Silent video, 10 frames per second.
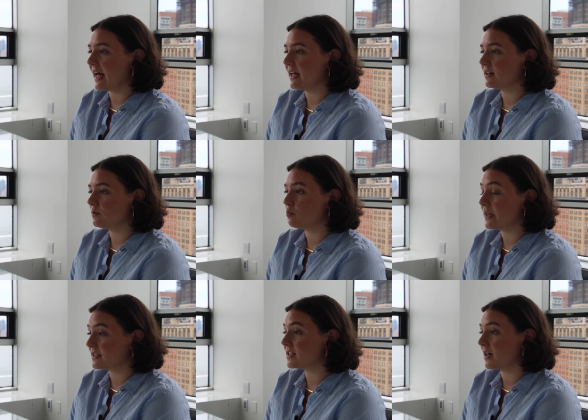
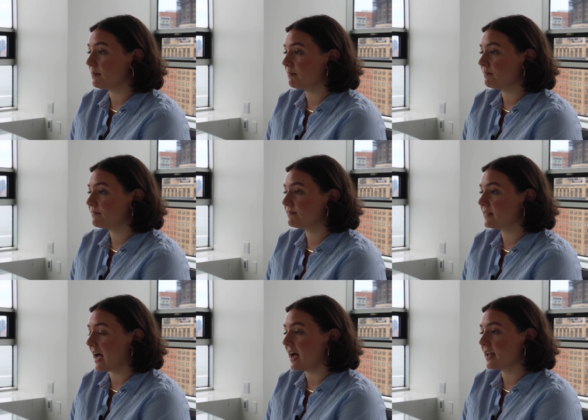and wisdom
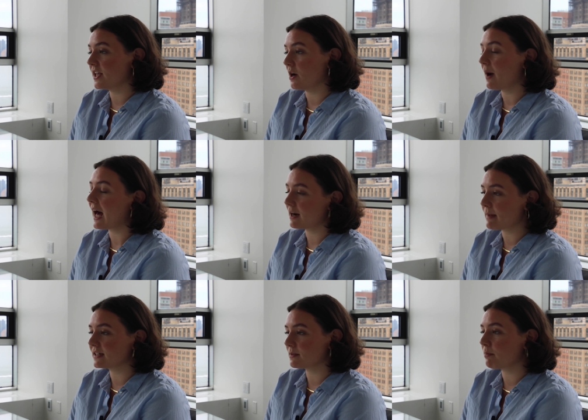that, you know,
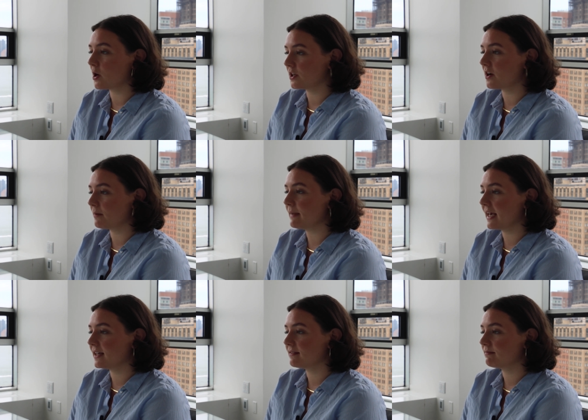Adam has imparted on
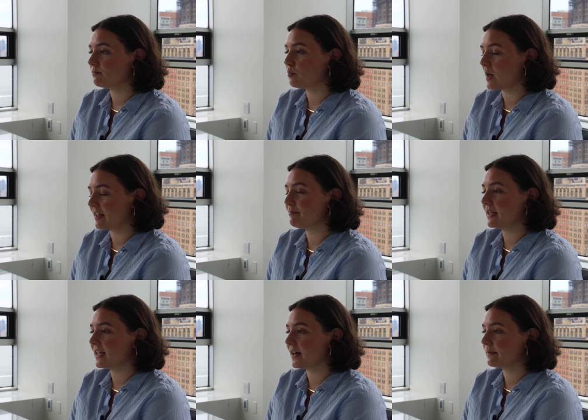me while
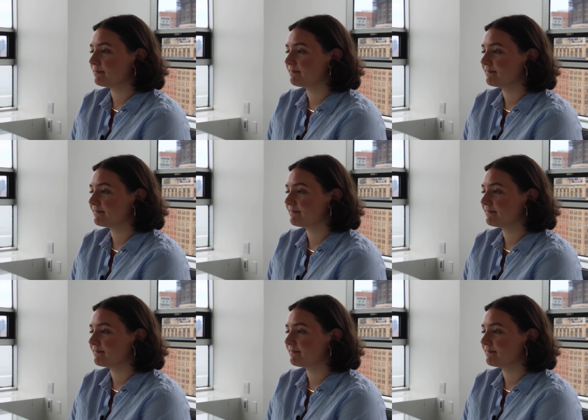I've been here.